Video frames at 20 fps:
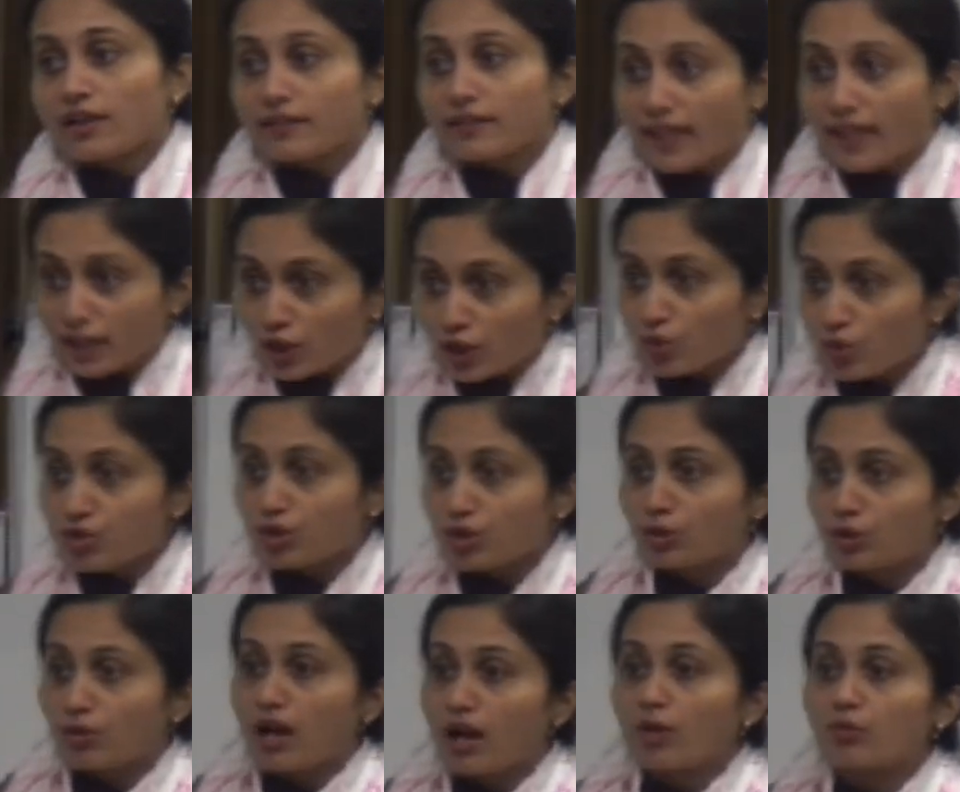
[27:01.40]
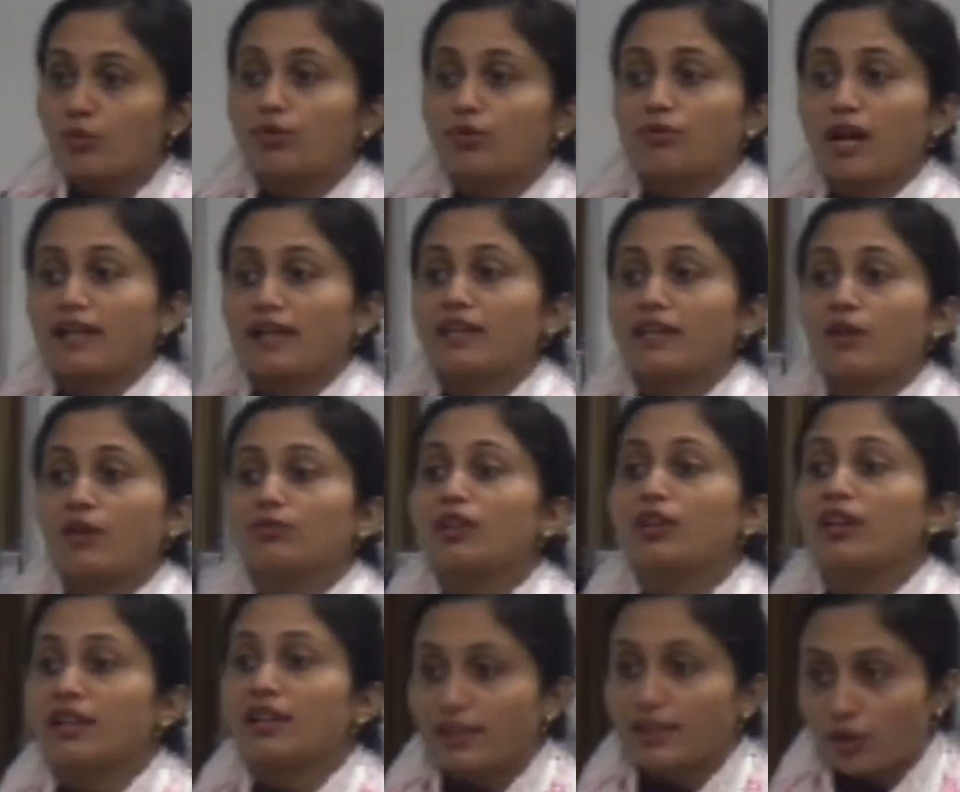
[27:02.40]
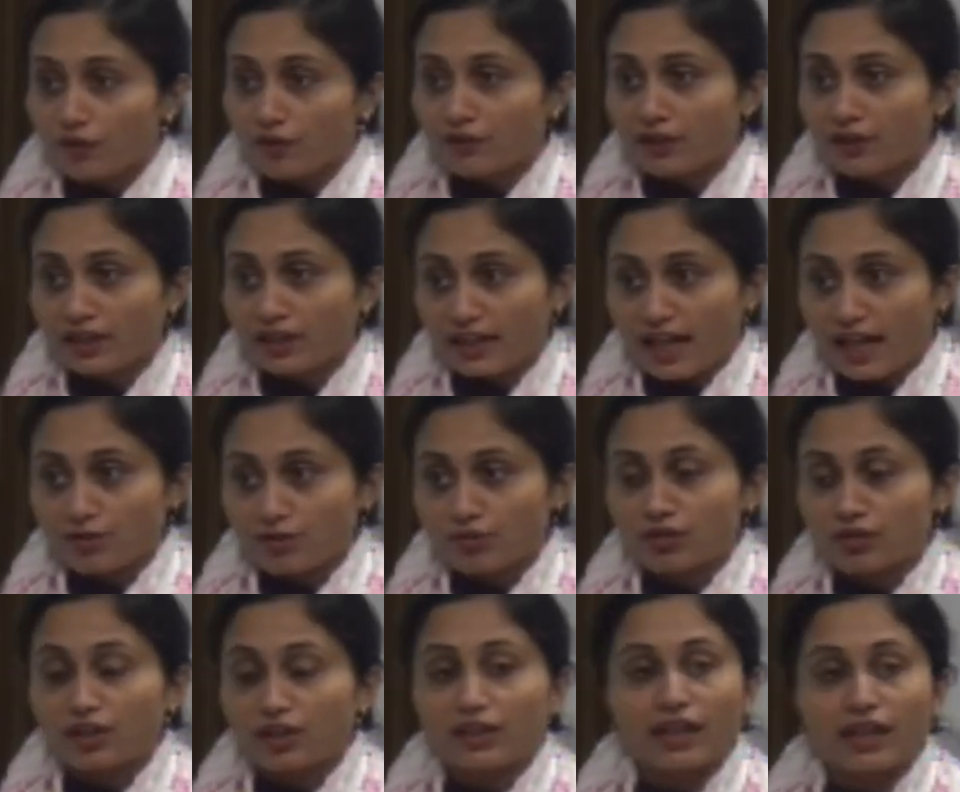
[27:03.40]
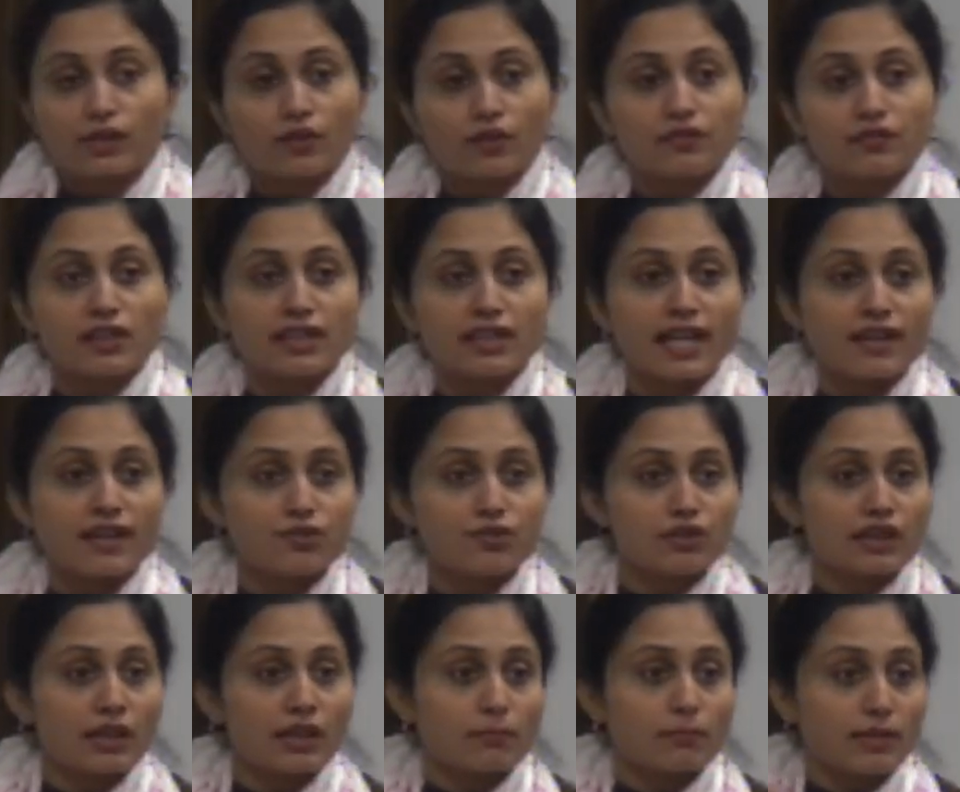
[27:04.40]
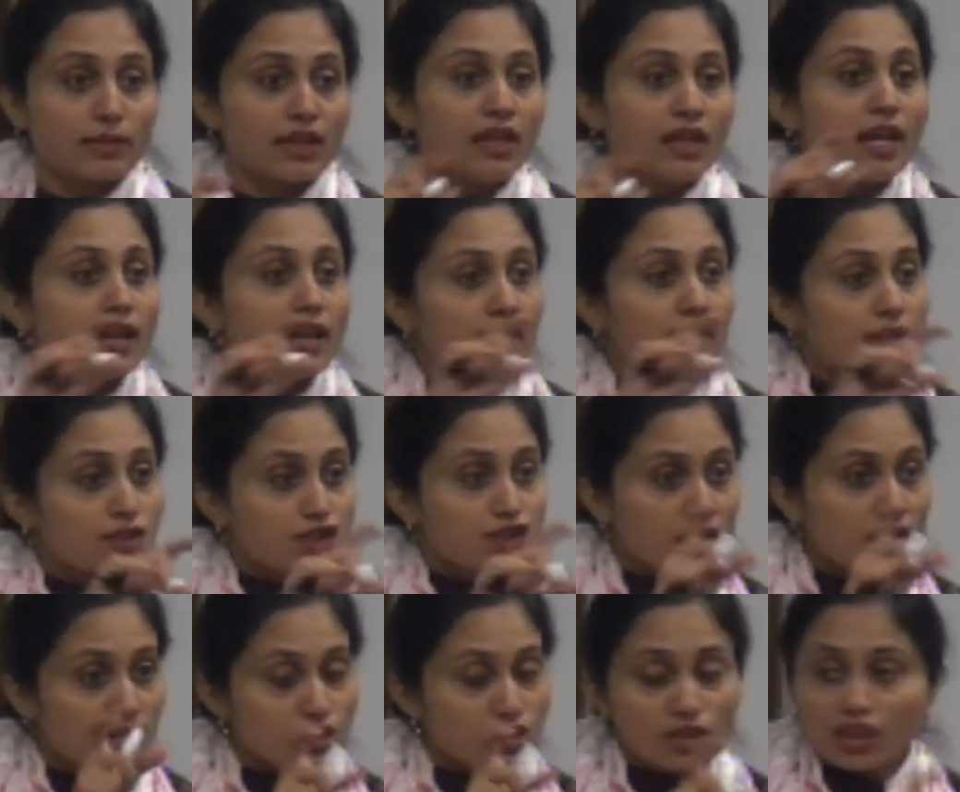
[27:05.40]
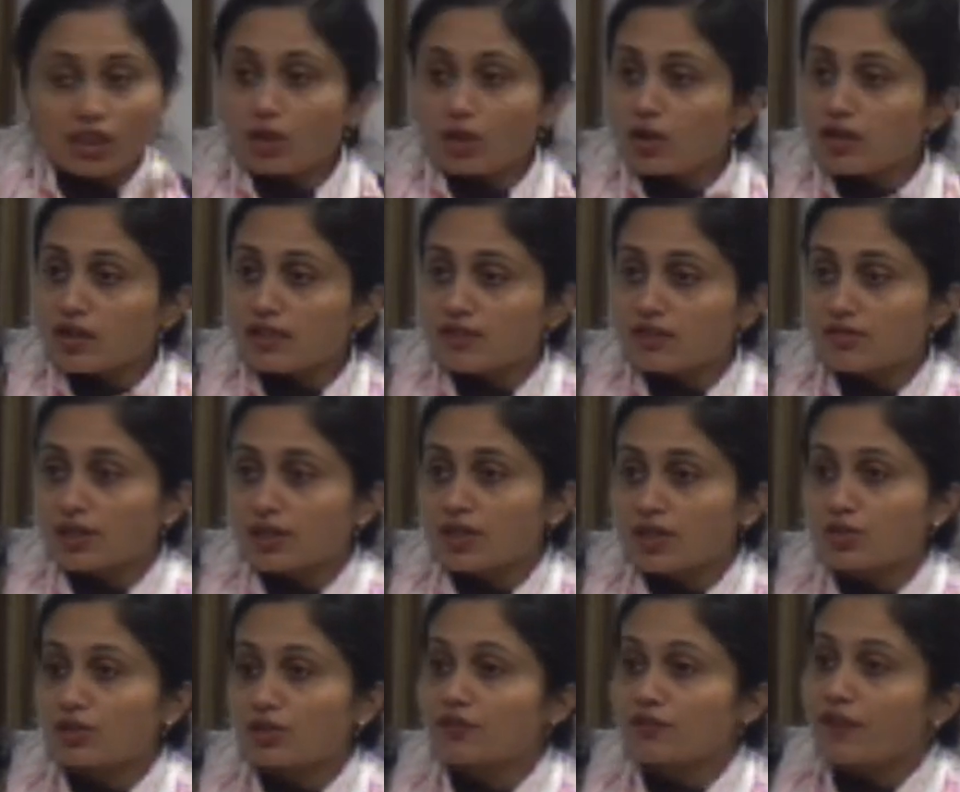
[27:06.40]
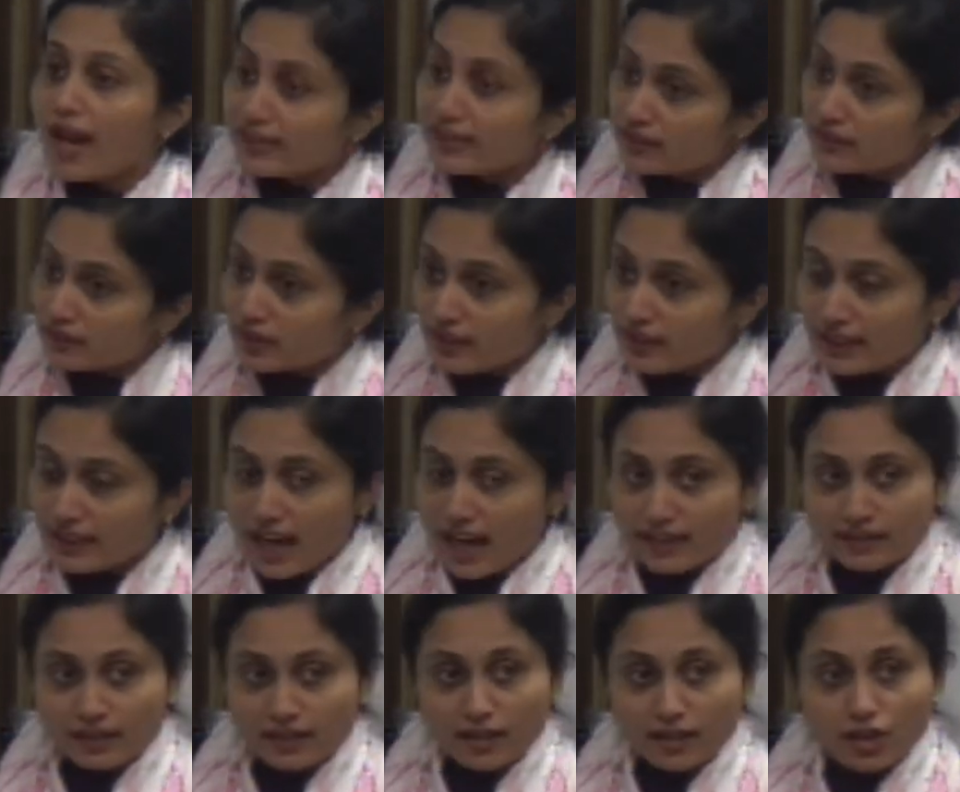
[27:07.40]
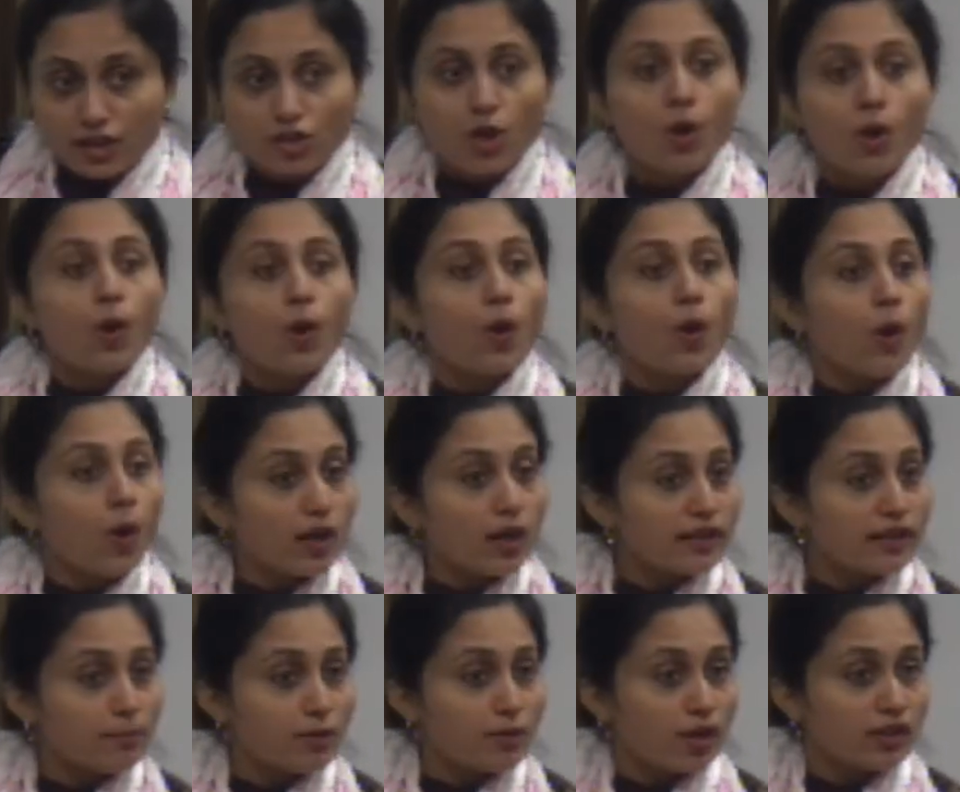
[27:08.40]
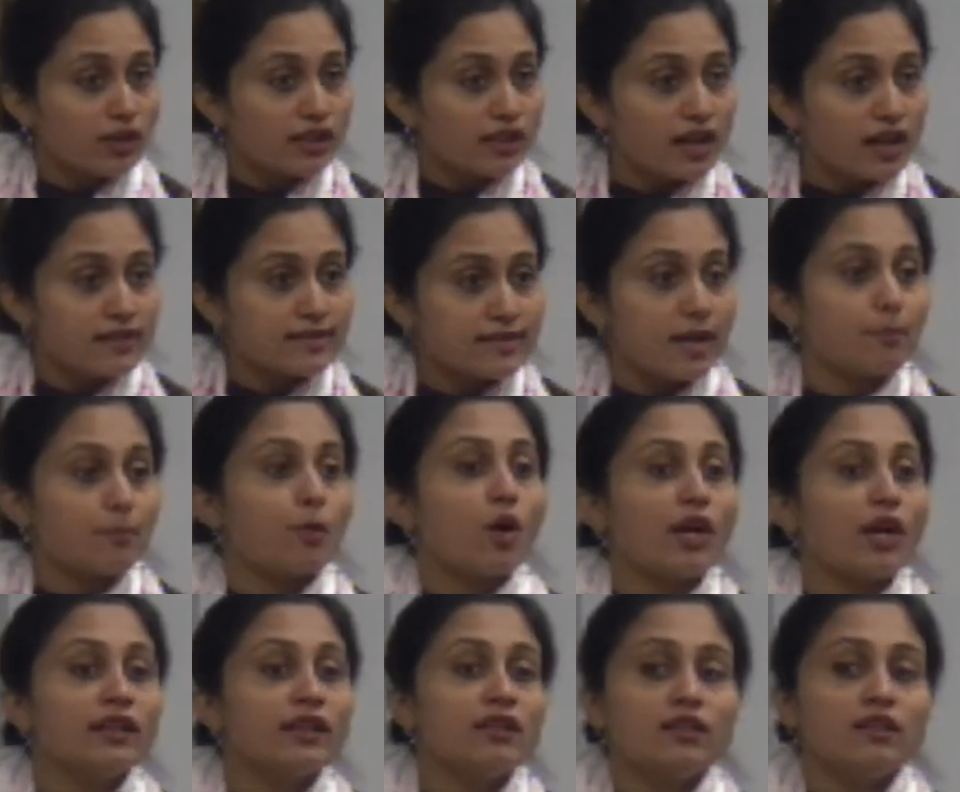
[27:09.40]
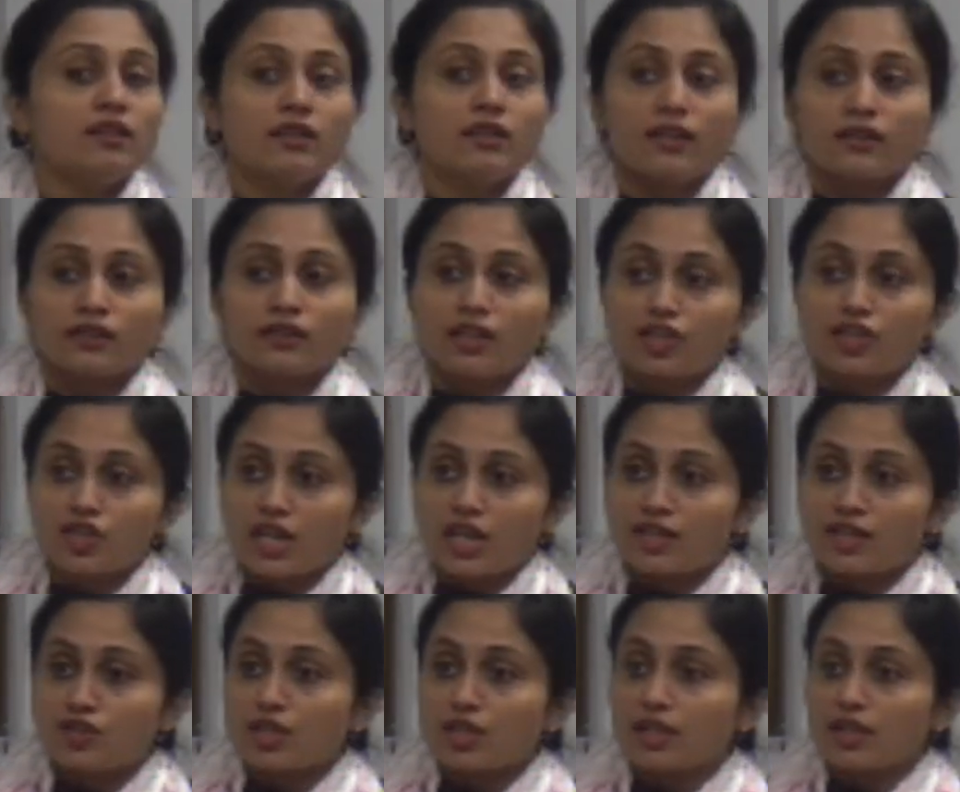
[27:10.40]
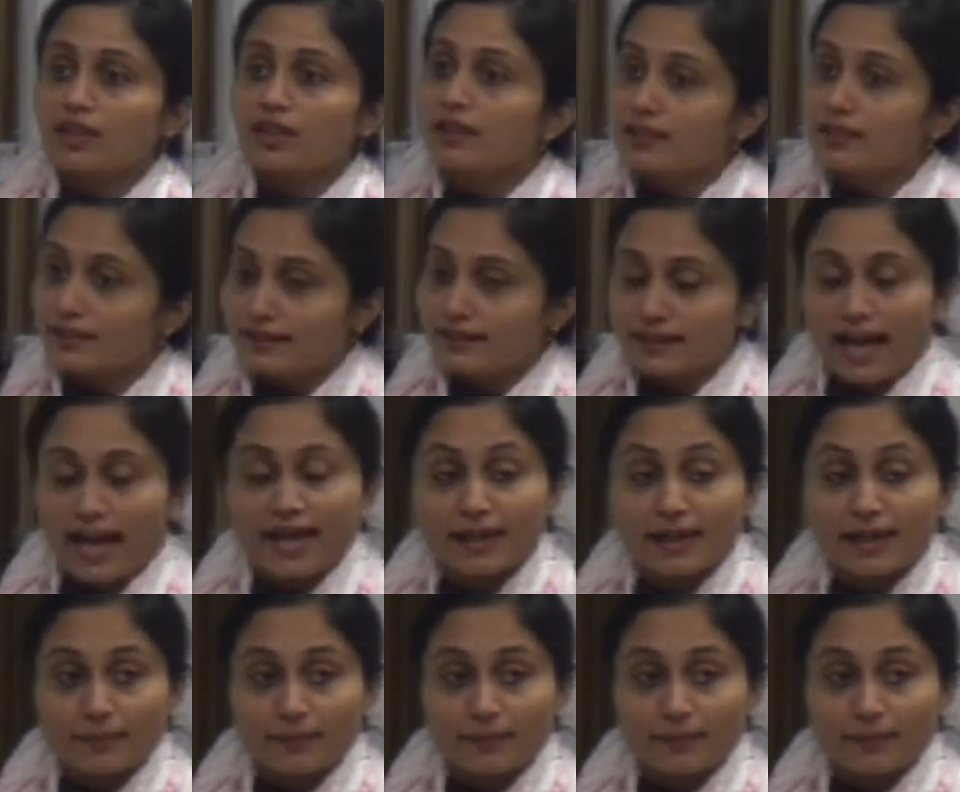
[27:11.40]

you should know how to write down the rate of a reaction. The rate of the reaction can be the change in the concentration of either the reactants or the products upon the change in time,